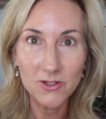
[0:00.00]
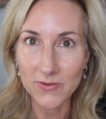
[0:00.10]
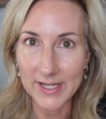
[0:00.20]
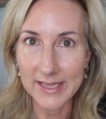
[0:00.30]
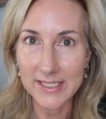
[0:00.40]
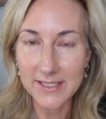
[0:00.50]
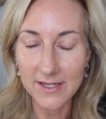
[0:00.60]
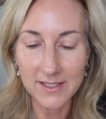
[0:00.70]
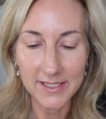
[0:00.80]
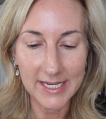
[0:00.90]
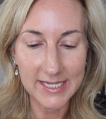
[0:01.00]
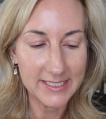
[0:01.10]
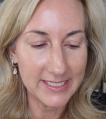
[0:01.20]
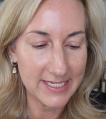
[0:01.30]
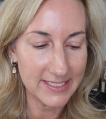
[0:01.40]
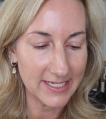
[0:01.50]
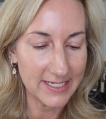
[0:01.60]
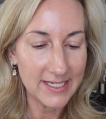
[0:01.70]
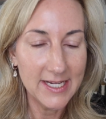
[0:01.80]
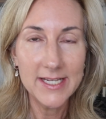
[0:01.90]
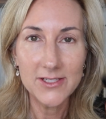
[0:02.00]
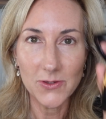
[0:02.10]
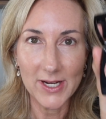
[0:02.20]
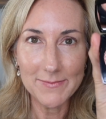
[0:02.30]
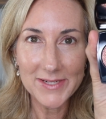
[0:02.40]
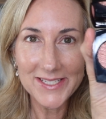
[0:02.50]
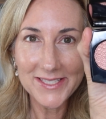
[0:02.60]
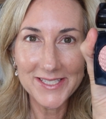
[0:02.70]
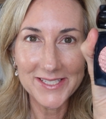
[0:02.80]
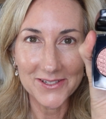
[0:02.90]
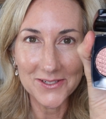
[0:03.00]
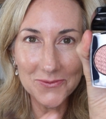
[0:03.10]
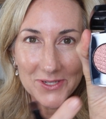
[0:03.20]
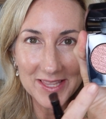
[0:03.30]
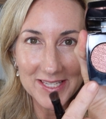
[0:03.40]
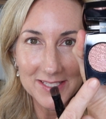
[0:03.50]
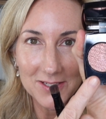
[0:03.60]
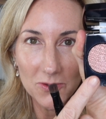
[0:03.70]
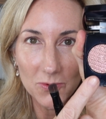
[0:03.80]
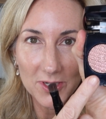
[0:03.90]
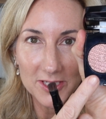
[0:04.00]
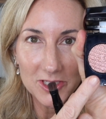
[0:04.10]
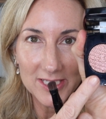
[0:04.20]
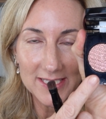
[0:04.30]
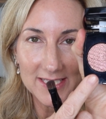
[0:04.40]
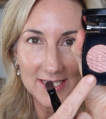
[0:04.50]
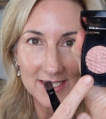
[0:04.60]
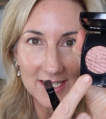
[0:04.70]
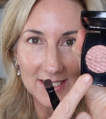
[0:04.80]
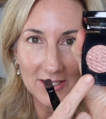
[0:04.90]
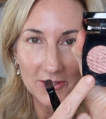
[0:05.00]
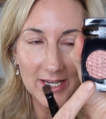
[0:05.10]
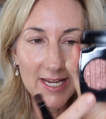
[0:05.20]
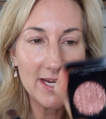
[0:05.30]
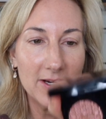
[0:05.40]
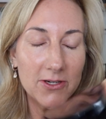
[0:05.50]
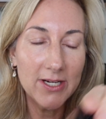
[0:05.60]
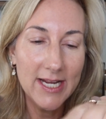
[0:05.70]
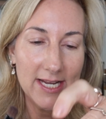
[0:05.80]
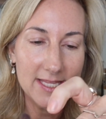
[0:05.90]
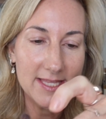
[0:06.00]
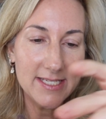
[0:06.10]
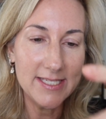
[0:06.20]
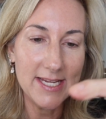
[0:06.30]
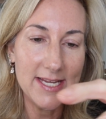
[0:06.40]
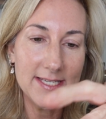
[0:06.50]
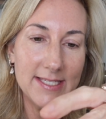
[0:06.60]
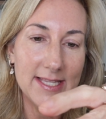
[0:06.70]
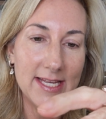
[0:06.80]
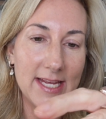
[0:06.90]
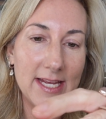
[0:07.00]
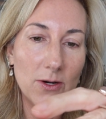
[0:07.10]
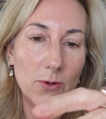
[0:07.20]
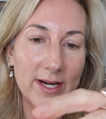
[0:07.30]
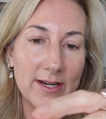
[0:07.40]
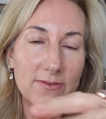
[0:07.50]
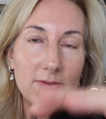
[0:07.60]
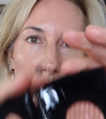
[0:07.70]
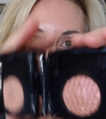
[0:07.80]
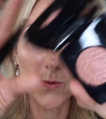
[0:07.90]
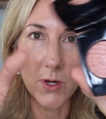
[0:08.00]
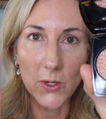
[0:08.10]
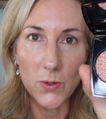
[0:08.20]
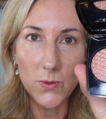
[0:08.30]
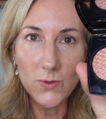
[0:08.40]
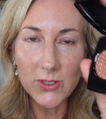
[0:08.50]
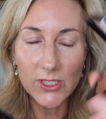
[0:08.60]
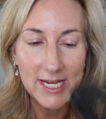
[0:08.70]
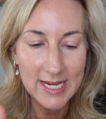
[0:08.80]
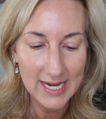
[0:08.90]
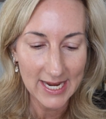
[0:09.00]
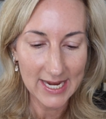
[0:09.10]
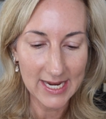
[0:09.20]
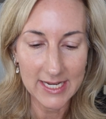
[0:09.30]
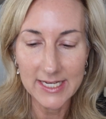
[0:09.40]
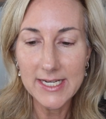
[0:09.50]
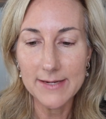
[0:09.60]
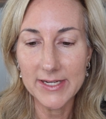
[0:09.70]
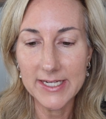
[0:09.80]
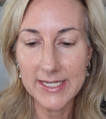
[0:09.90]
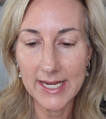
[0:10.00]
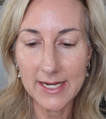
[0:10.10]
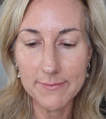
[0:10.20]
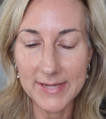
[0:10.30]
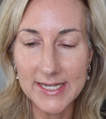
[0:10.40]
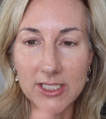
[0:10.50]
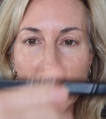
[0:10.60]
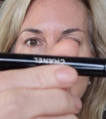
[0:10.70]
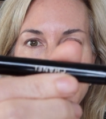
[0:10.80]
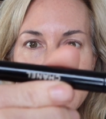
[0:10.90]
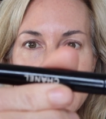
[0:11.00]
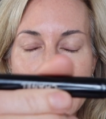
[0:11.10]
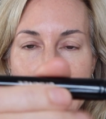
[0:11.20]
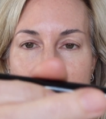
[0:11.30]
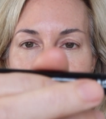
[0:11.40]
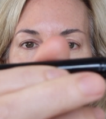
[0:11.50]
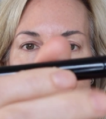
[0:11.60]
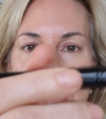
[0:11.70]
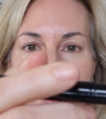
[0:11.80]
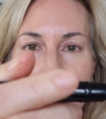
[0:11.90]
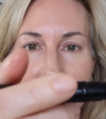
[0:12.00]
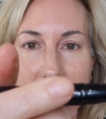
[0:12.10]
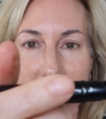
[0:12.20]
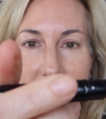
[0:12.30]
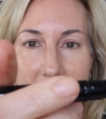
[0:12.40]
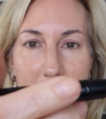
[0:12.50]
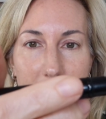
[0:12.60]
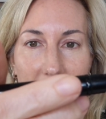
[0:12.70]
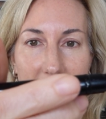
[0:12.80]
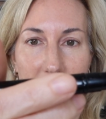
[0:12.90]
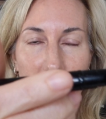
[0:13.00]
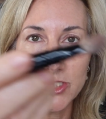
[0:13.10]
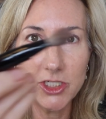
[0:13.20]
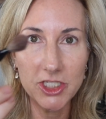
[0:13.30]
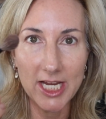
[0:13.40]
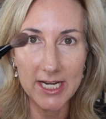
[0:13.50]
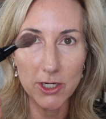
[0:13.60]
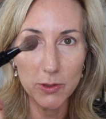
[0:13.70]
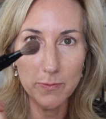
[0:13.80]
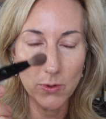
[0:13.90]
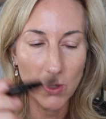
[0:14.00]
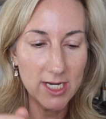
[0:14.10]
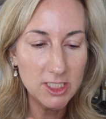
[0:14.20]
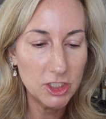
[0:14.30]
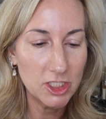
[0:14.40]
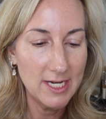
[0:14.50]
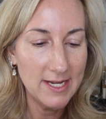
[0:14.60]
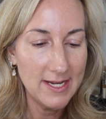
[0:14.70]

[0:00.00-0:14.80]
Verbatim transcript: during this holiday season. So I'm going to start with this gorgeous color here. This is the Cuivre Rose, and I'm going to take my Chanel. This is the Blender Shader brush,